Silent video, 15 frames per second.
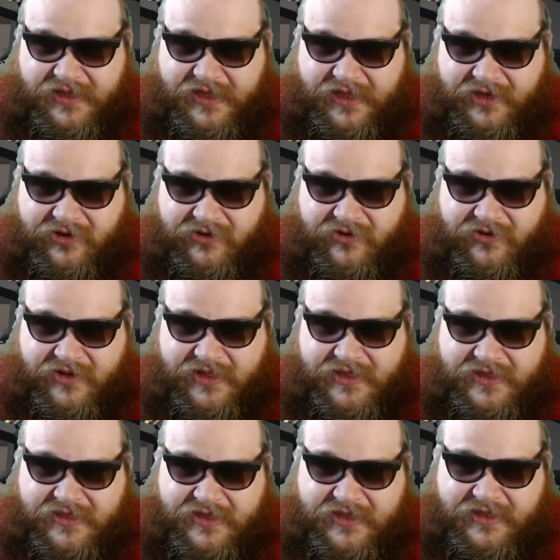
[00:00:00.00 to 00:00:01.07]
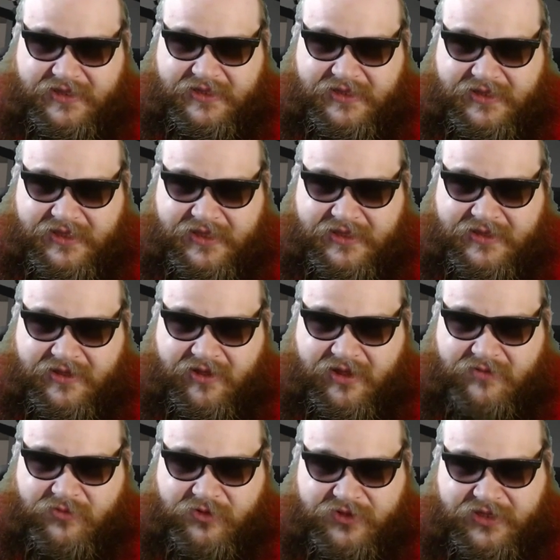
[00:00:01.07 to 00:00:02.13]
and your instinct is to
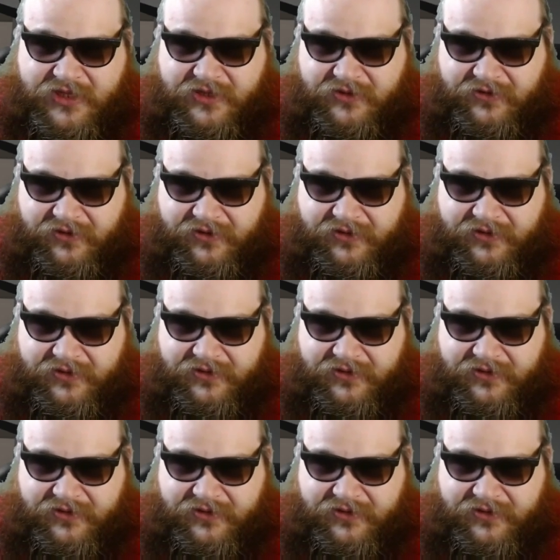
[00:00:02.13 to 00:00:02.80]
almost kill her